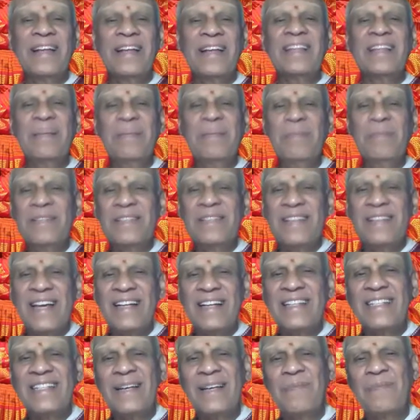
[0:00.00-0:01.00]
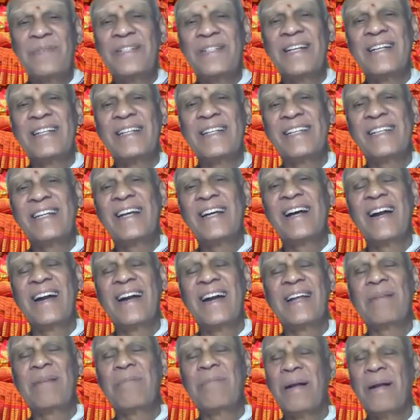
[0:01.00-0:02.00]
The misconceptions
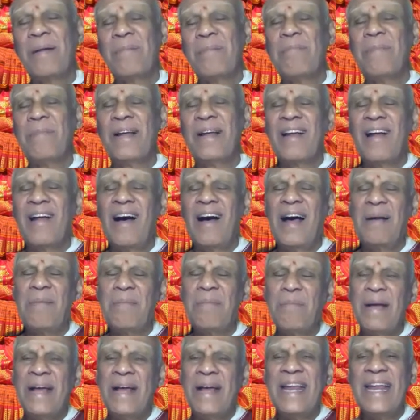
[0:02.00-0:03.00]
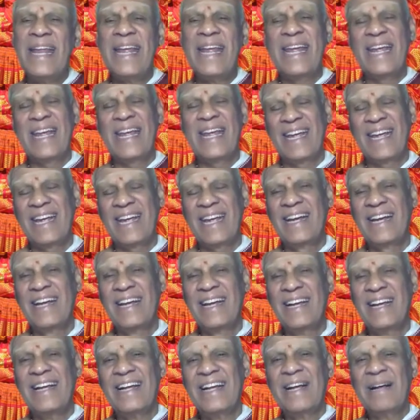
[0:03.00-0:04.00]
regarding Brahman are many.
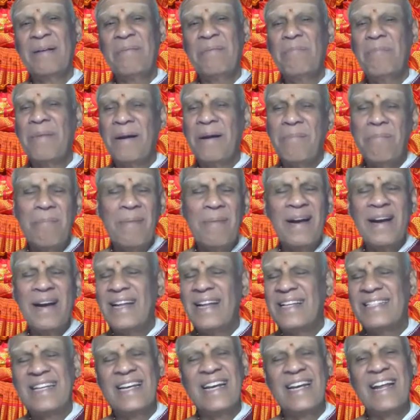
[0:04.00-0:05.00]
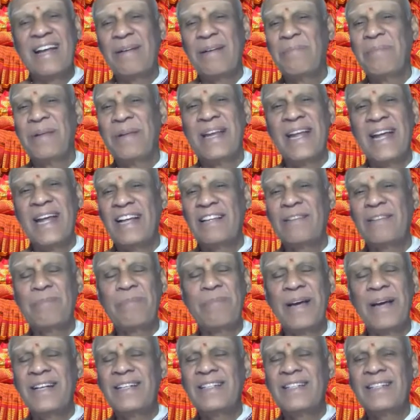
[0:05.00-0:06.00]
Brahman doesn't have many
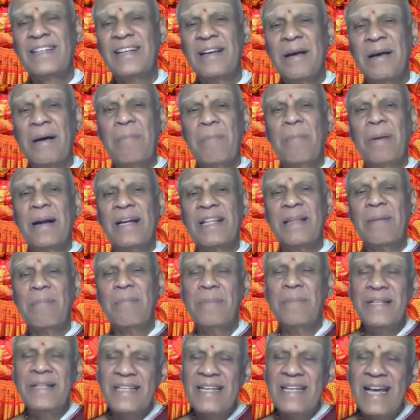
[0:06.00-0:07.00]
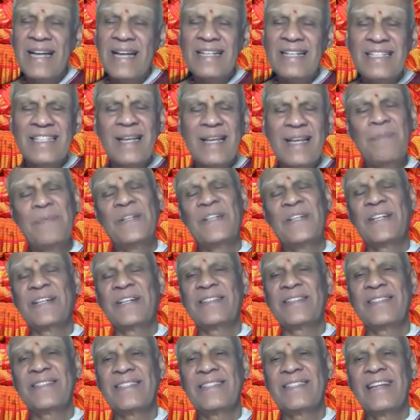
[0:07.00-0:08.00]
aspects, but the
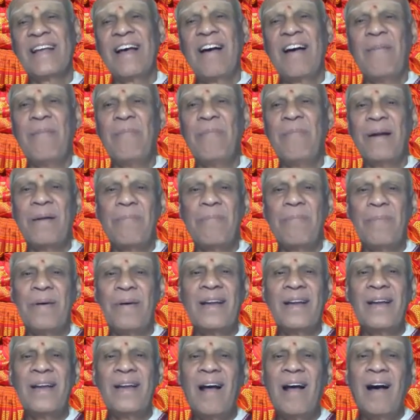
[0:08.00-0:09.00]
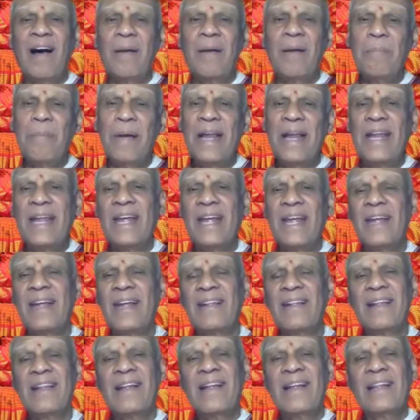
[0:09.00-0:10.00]
misconceptions of Brahman are many.
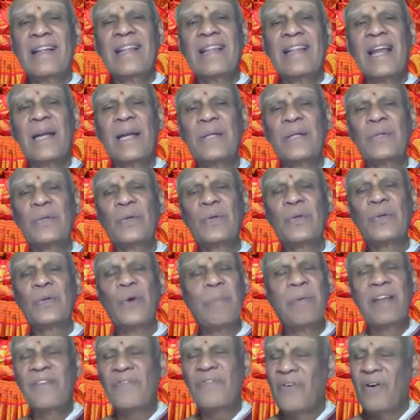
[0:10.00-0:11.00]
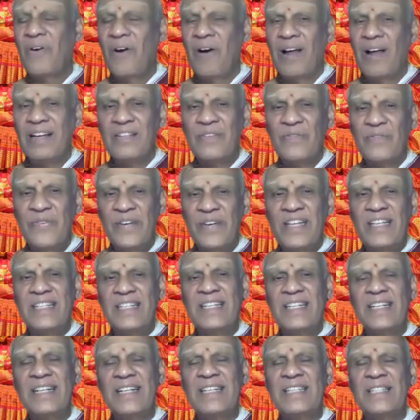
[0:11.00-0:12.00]
There are so many false
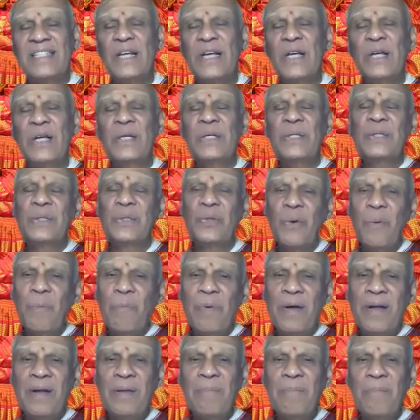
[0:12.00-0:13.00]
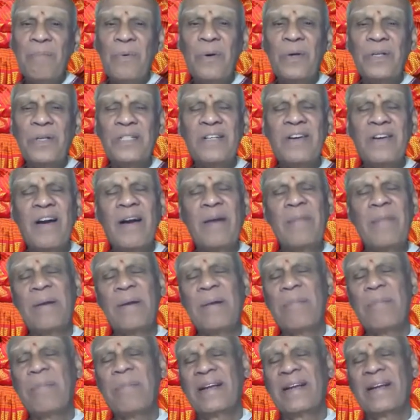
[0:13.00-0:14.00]
features superimposed on
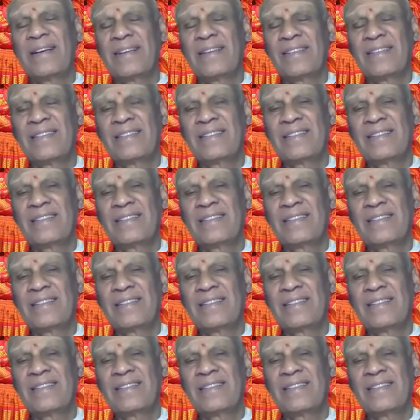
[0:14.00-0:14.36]
Brahman.